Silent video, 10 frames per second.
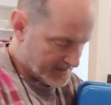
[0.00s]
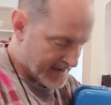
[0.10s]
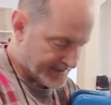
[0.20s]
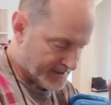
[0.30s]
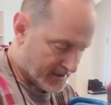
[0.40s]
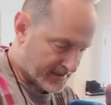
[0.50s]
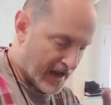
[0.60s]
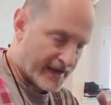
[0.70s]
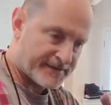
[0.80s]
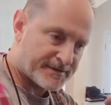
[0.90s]
And uh,
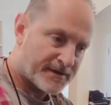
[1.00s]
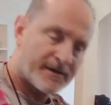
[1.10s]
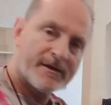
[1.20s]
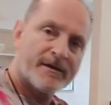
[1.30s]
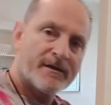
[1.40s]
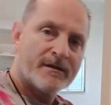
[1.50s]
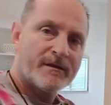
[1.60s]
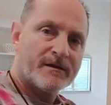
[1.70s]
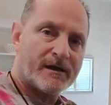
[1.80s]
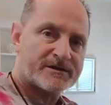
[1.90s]
guys,
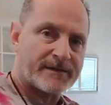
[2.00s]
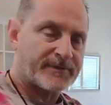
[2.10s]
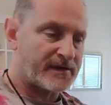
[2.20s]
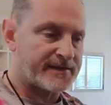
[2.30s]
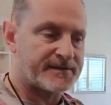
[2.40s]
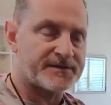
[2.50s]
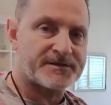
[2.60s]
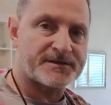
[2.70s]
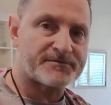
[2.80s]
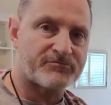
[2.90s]
uh, something like
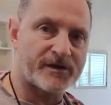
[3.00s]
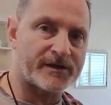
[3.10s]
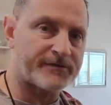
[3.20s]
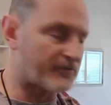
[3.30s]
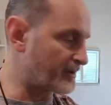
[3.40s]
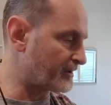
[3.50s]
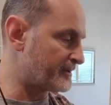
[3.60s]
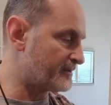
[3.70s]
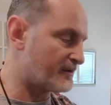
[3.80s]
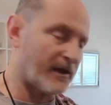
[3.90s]
this is really,
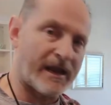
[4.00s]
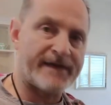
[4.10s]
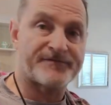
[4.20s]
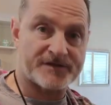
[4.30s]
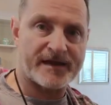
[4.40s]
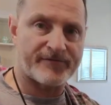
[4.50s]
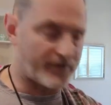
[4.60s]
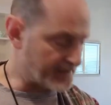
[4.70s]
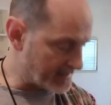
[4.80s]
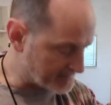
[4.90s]
really a
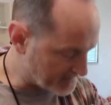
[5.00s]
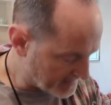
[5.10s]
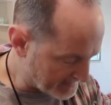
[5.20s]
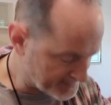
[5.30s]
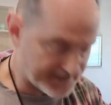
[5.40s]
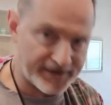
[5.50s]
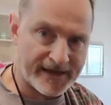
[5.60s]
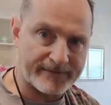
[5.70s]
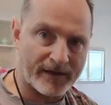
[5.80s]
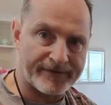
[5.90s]
lifesaver, and that's hence the
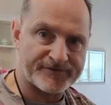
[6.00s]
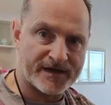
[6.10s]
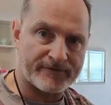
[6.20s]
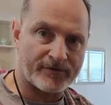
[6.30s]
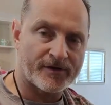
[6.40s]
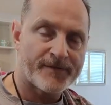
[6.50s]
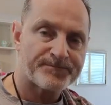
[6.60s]
name lifesaver.